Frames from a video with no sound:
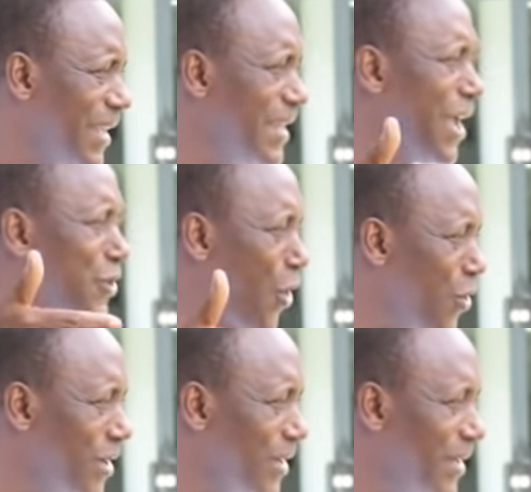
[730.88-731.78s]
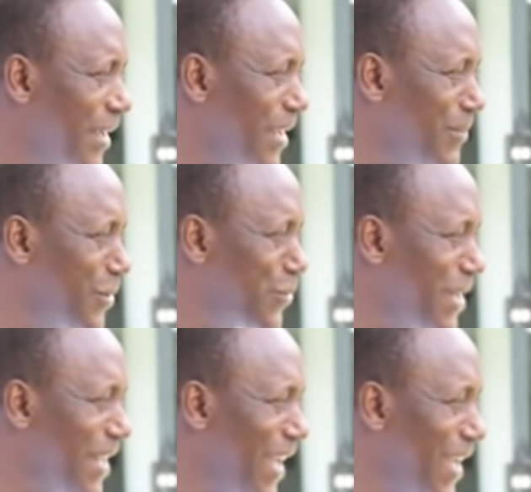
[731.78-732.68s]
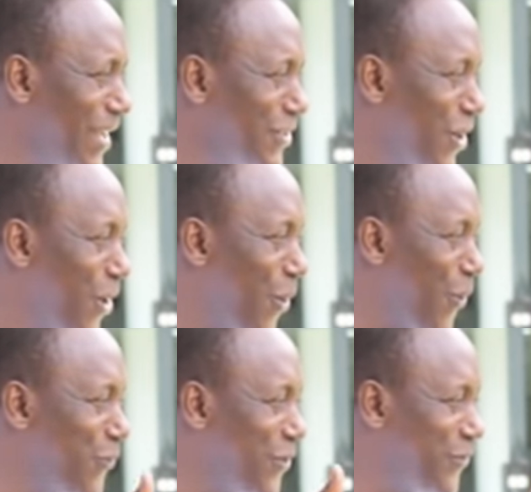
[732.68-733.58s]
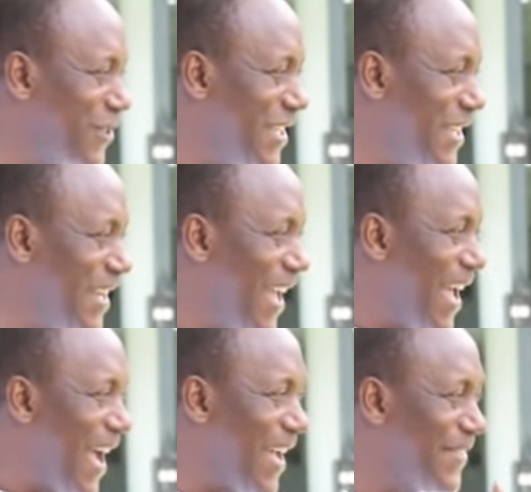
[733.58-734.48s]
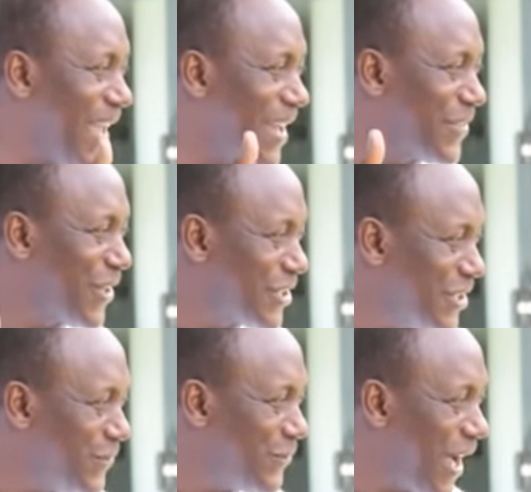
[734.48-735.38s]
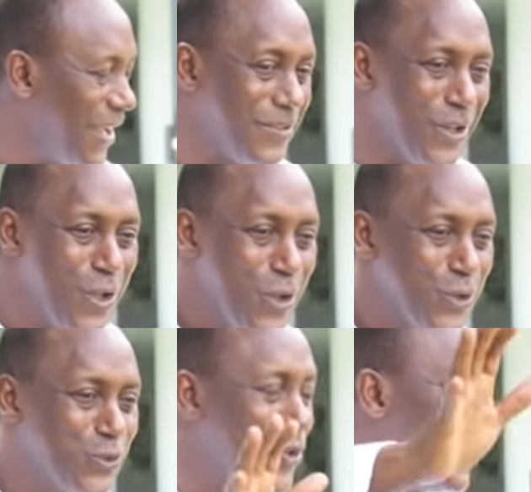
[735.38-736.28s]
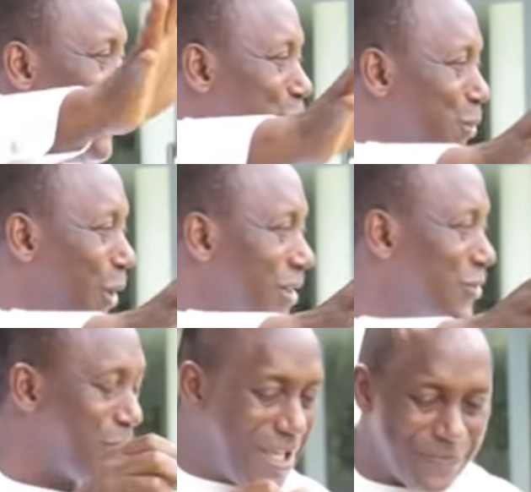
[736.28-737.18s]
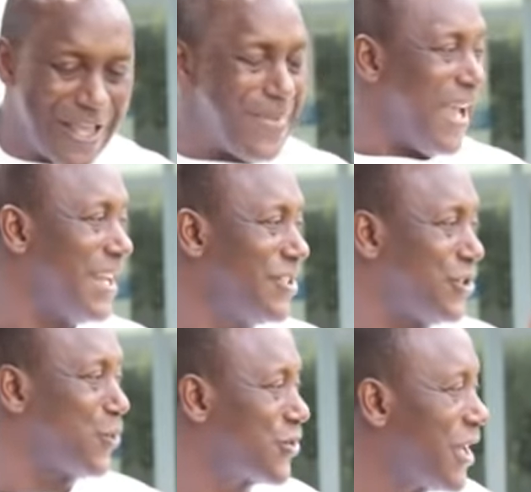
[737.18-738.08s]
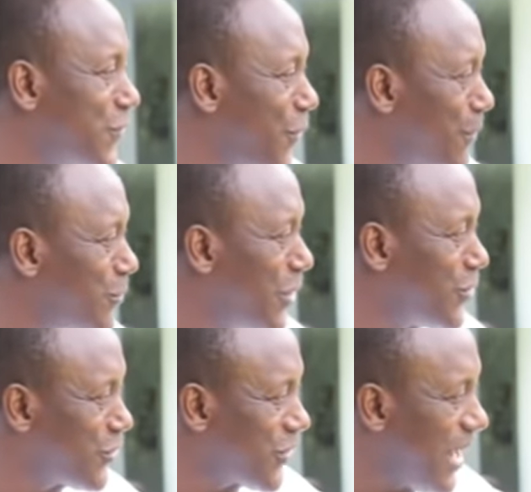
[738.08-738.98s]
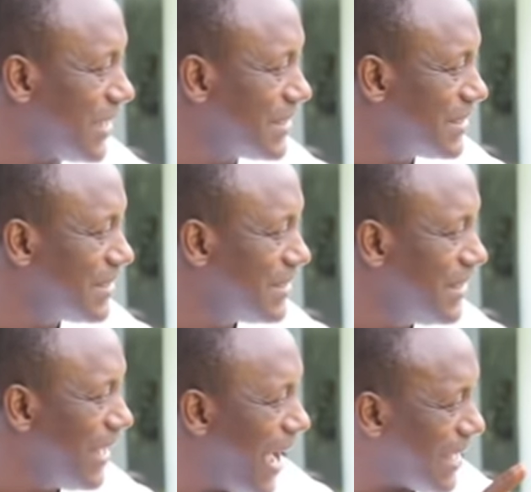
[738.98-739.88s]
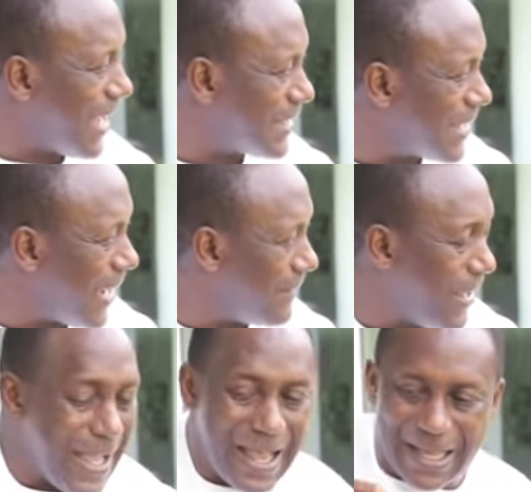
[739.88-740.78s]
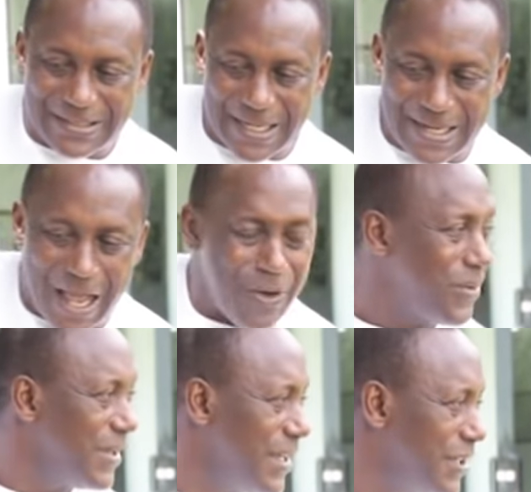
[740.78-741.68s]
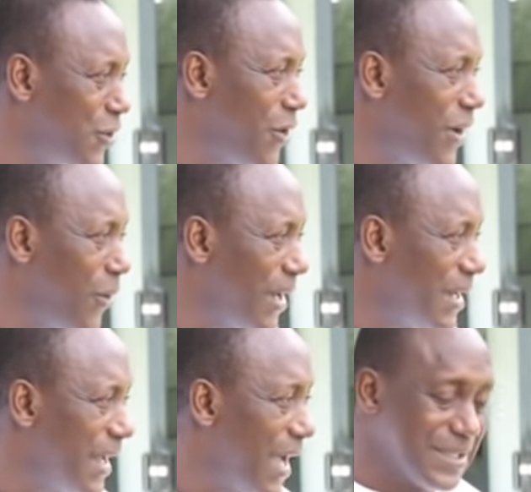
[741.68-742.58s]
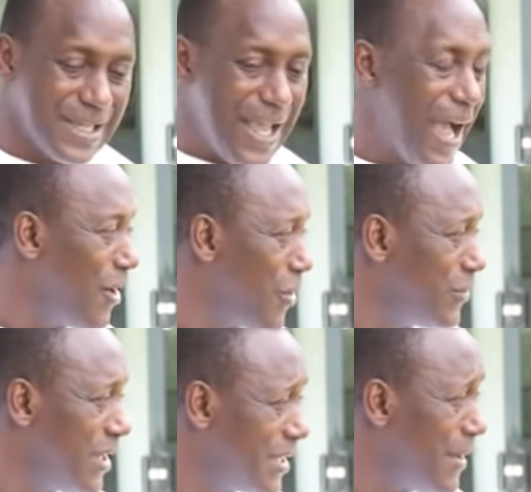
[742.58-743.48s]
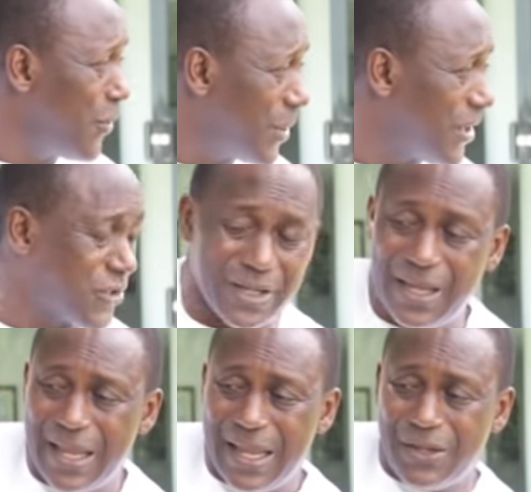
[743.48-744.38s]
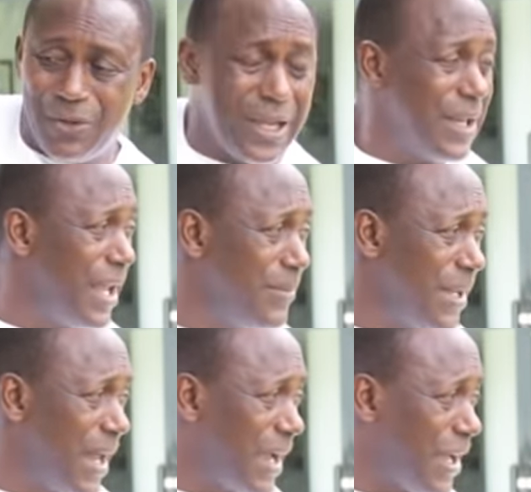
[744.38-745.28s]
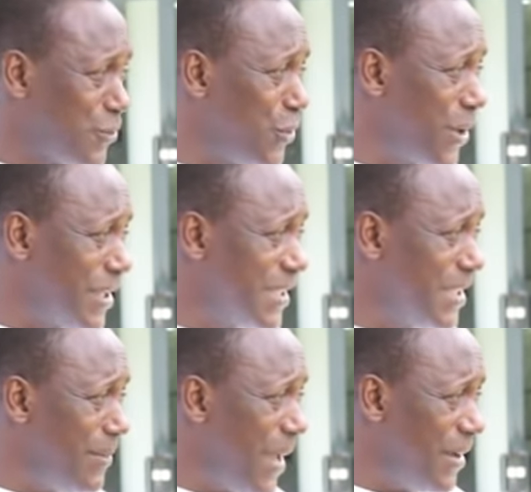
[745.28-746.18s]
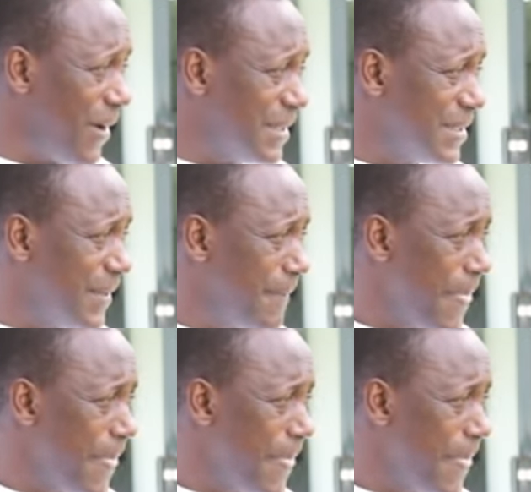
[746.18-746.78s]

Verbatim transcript: their young in, between the age of 15 and, and 35 to the new world to give them energy to transform, to industrialize at that time. I say now they discover oil and gas around the same location you are in Elmina Castle, you can see the bay, right?